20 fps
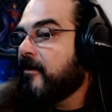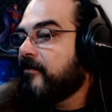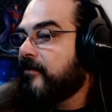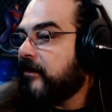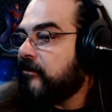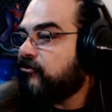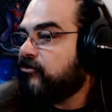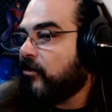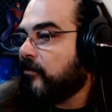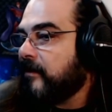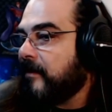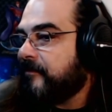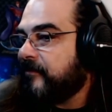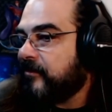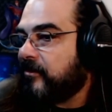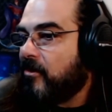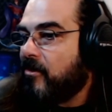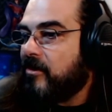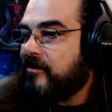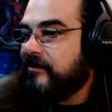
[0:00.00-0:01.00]
They showed up at
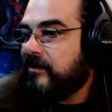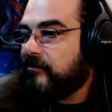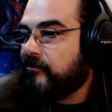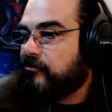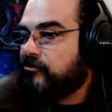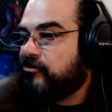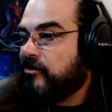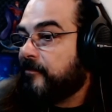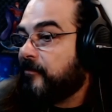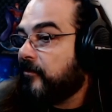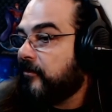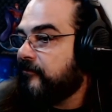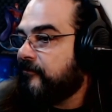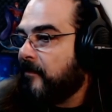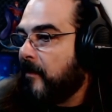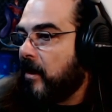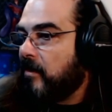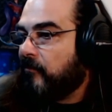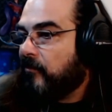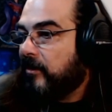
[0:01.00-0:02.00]
the car dealership where
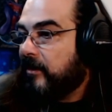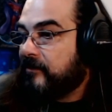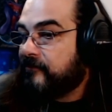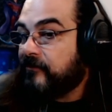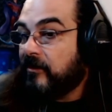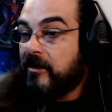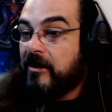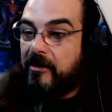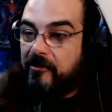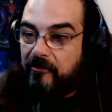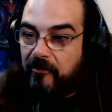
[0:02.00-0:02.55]
his mom worked,